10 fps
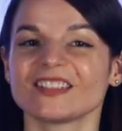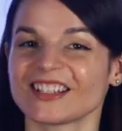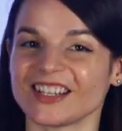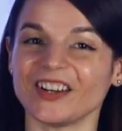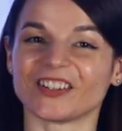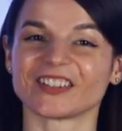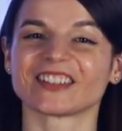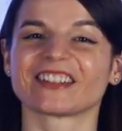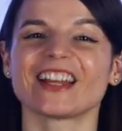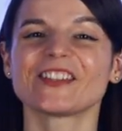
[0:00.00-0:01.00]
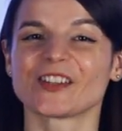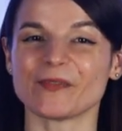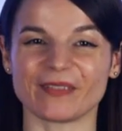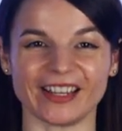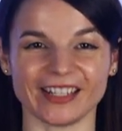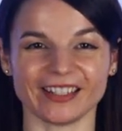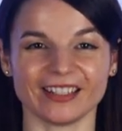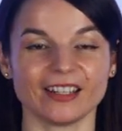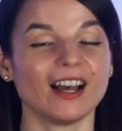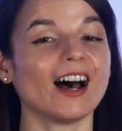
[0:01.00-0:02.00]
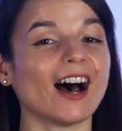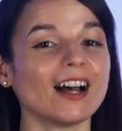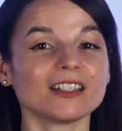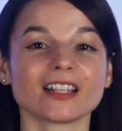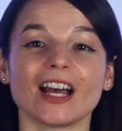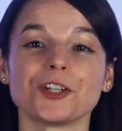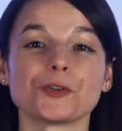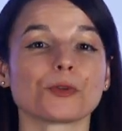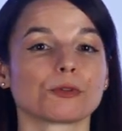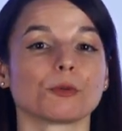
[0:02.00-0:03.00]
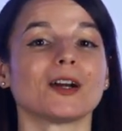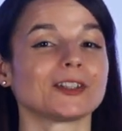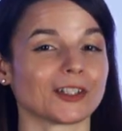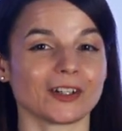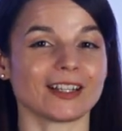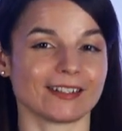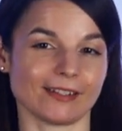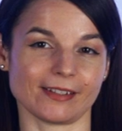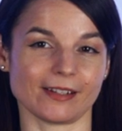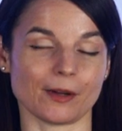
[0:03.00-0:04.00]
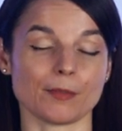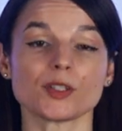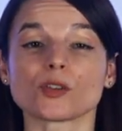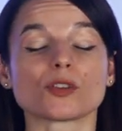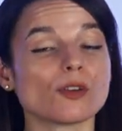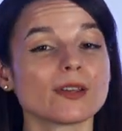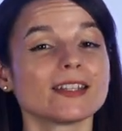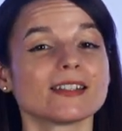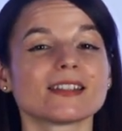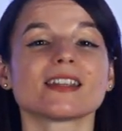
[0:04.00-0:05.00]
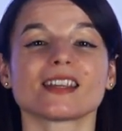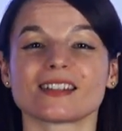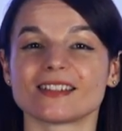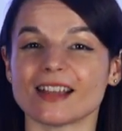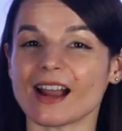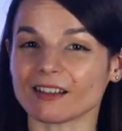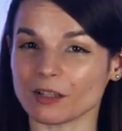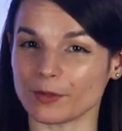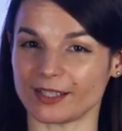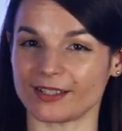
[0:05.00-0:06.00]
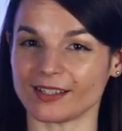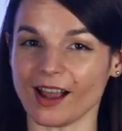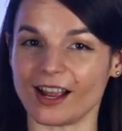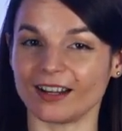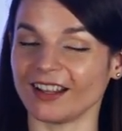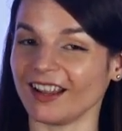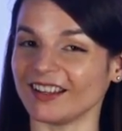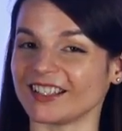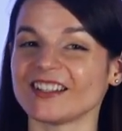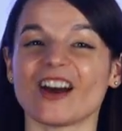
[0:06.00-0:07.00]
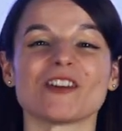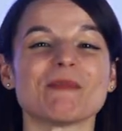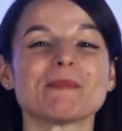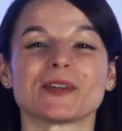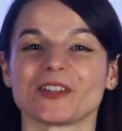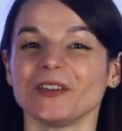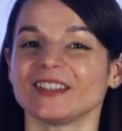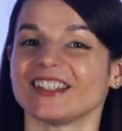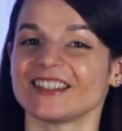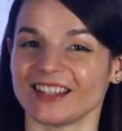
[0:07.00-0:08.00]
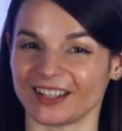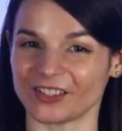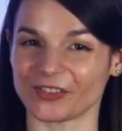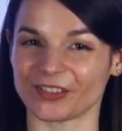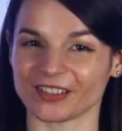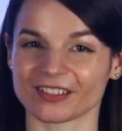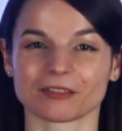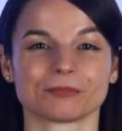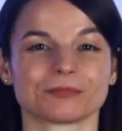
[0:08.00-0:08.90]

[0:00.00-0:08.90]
So, let's jump in. I'll guide you through our learning system so you get to see exactly what's inside and our members-only study tools.